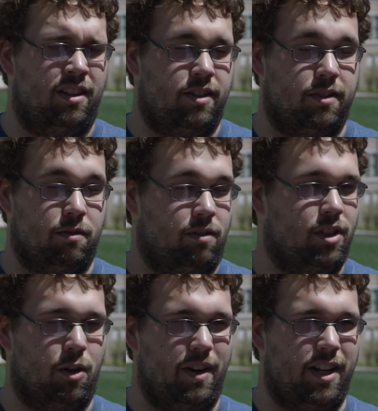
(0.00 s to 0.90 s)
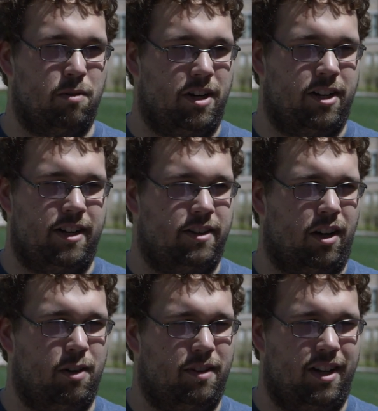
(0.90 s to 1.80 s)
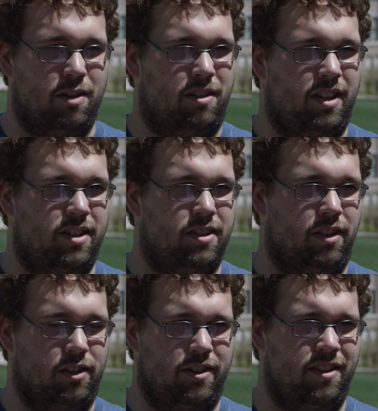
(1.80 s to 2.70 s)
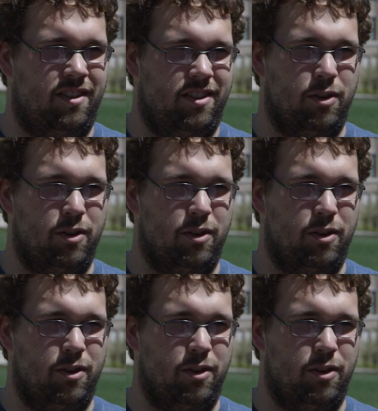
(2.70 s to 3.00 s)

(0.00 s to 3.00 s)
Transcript: just go anywhere and talk with anyone and just learn